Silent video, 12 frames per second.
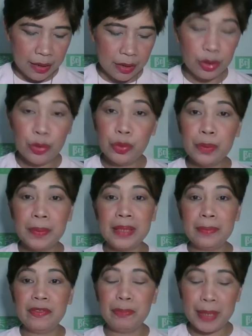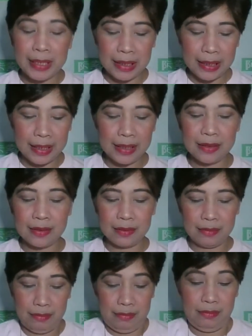you will be penalized
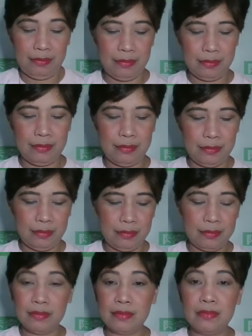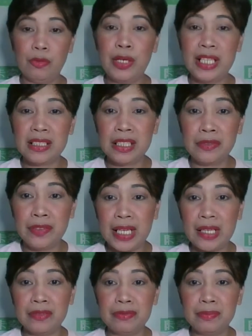105.